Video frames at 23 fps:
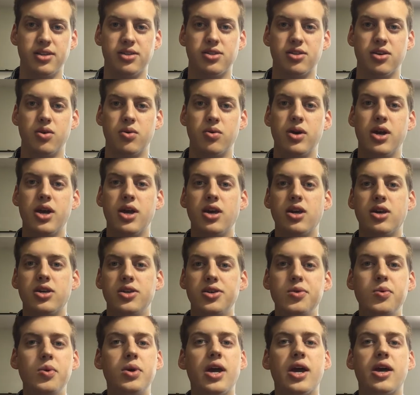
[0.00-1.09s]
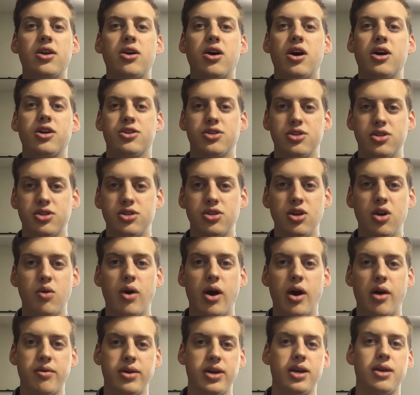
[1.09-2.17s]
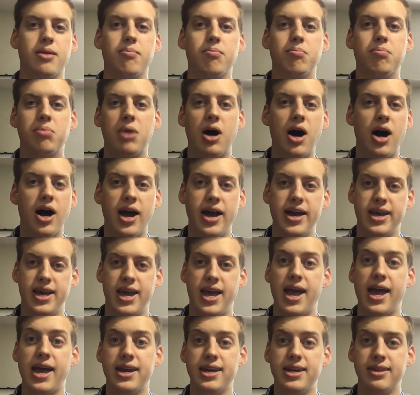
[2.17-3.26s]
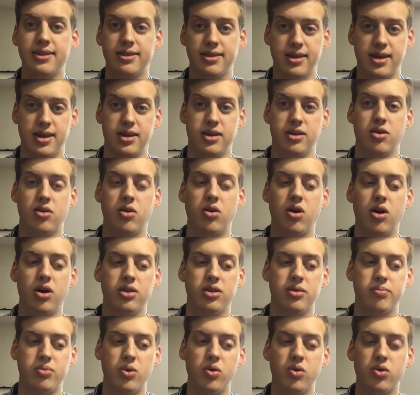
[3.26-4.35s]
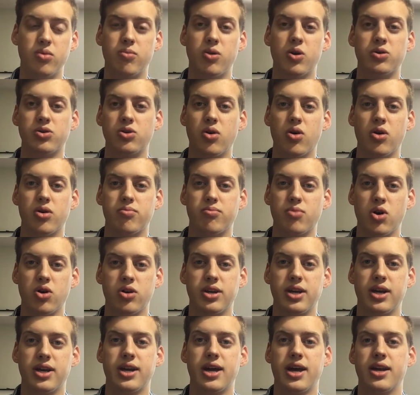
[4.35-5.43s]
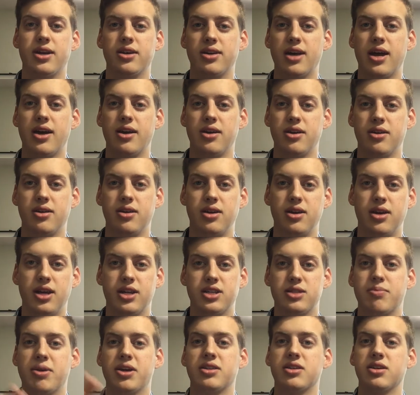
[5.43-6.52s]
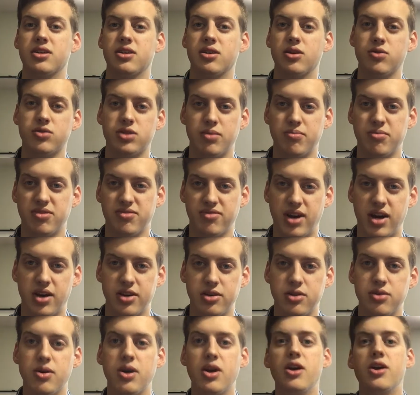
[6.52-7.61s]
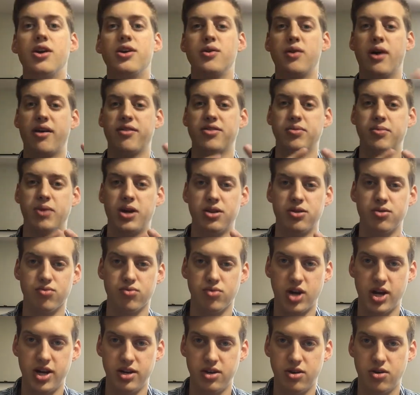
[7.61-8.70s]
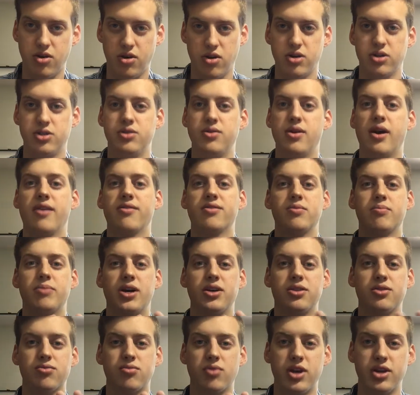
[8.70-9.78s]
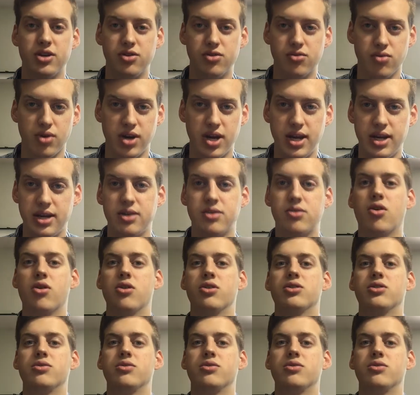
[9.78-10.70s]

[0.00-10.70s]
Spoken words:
So you cannot just go out and buy anything on the Pokemon card market and expect that it goes up in value. You have to buy the right cards. You have to buy the right graded cards.